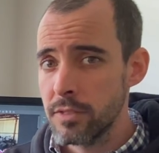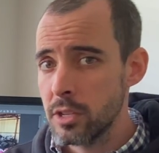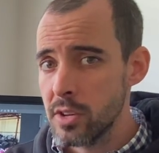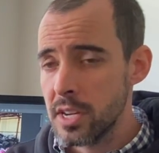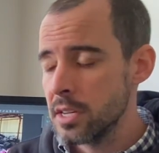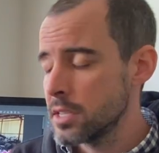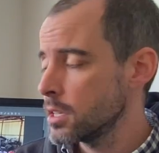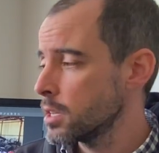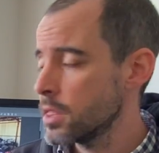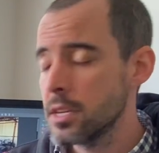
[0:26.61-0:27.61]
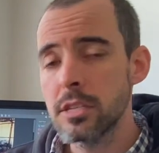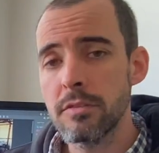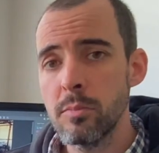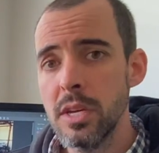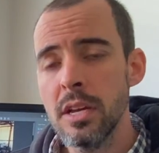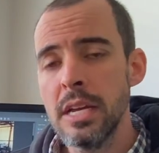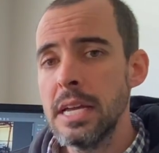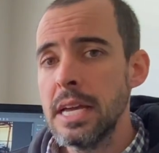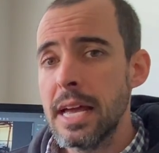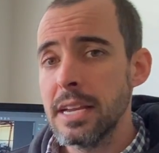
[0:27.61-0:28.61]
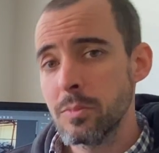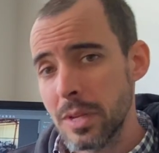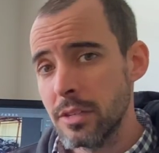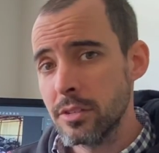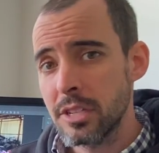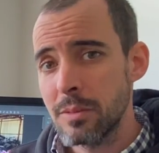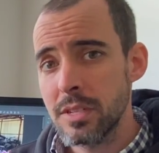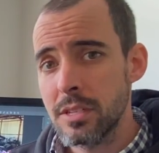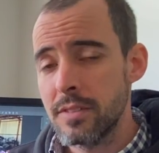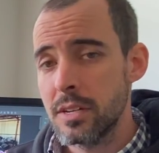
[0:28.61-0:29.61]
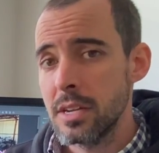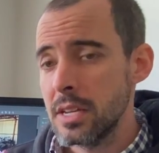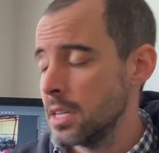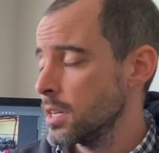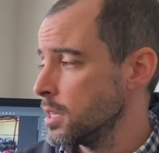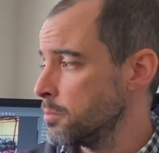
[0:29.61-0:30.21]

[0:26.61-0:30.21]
video editing side of things for me. And it's been a long time since I've done any